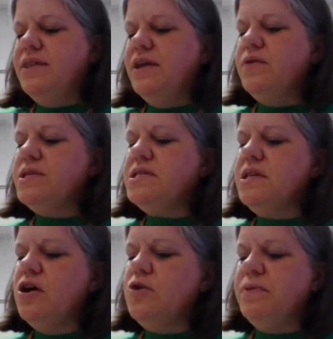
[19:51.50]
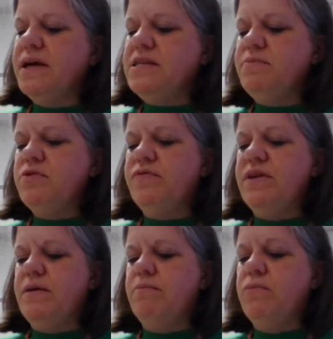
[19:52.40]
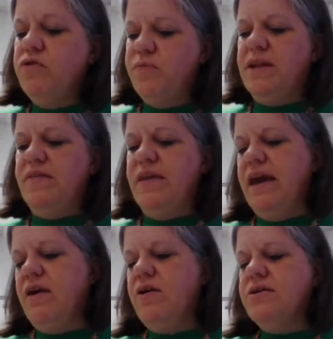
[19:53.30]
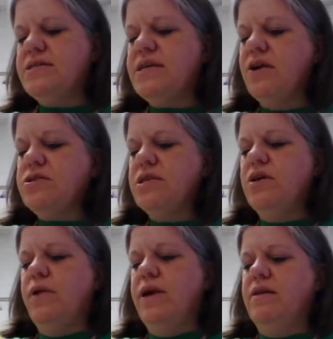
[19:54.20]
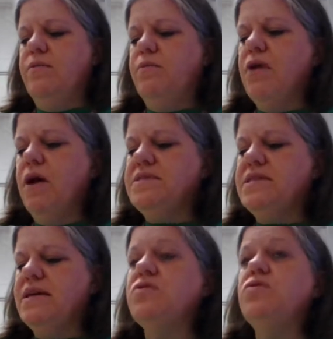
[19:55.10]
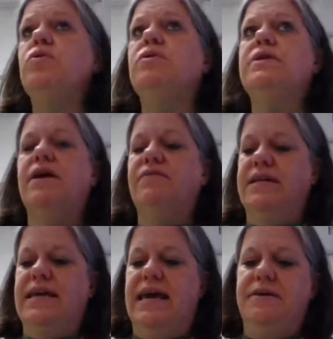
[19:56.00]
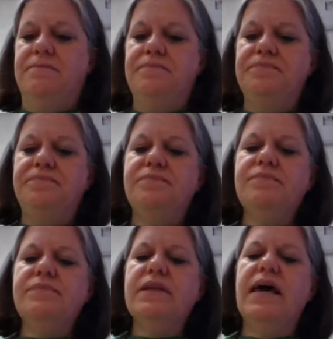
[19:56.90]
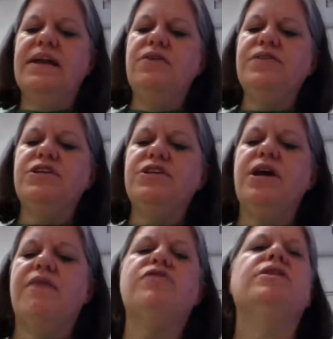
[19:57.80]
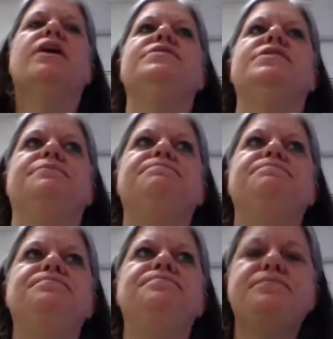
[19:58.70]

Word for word: There was a slow, pleasant movement, movement in the air, scarcely a wind, promising a cool, lovely day. I don't think she ever loved him.